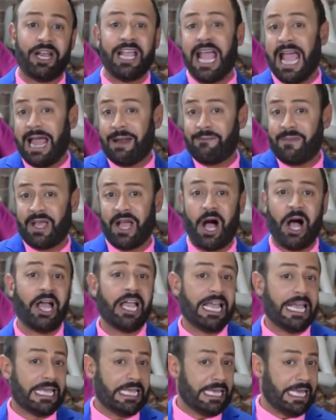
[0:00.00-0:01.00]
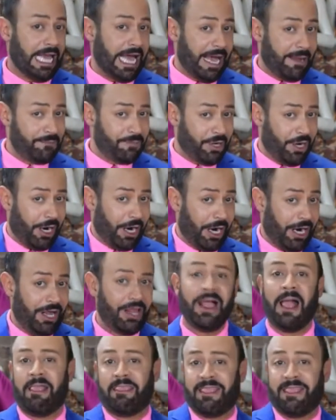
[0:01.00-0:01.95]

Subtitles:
and be all, yep, girl,